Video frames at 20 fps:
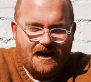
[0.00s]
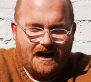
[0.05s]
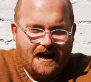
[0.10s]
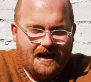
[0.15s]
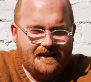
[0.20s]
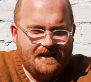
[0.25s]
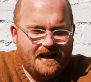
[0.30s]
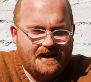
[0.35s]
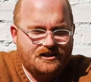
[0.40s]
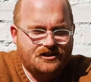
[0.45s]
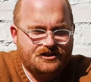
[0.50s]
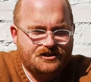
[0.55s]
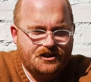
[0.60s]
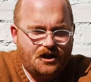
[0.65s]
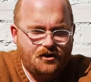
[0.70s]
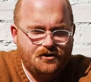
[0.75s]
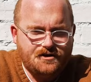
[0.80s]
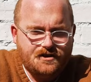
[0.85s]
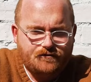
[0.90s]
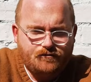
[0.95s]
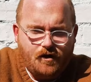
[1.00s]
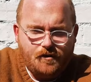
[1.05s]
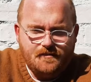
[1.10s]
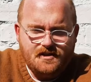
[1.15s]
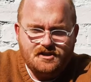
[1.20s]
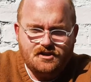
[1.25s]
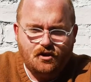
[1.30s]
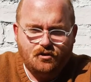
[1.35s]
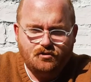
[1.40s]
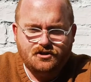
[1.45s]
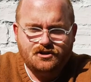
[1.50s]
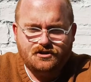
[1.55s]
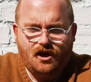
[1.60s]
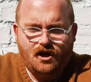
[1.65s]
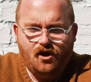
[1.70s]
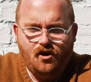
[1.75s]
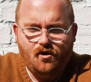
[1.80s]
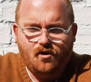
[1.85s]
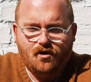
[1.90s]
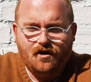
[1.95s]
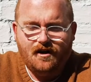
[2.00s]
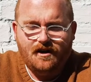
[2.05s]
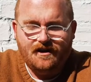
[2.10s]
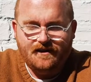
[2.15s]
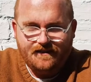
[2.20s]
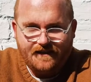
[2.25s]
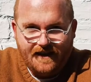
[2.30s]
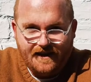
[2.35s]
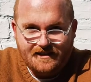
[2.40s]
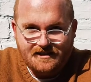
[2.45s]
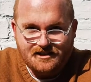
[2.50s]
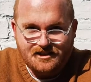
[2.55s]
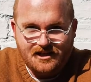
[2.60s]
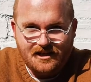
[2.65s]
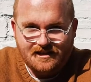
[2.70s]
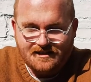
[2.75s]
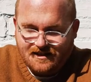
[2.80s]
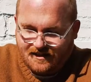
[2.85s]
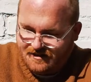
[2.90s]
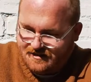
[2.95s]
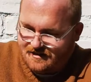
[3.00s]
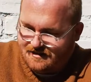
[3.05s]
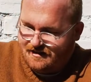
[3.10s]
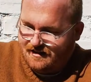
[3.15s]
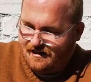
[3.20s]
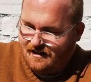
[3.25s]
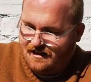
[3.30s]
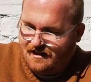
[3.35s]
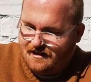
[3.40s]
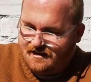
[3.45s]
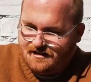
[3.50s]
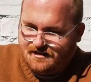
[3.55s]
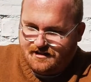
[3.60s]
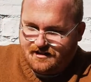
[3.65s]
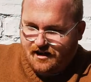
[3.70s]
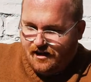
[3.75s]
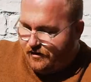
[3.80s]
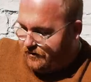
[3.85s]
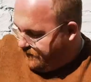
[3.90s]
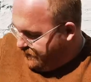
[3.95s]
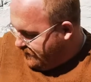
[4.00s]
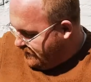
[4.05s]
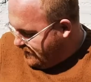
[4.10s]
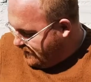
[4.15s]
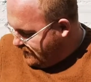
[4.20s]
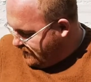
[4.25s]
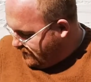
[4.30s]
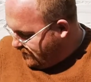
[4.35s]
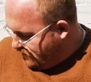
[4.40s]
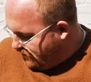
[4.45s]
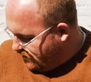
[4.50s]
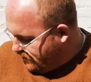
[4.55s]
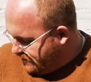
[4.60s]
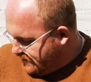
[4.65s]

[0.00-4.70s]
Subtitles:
And that shows the Roman soldiers, oh, there's Jesus. So, what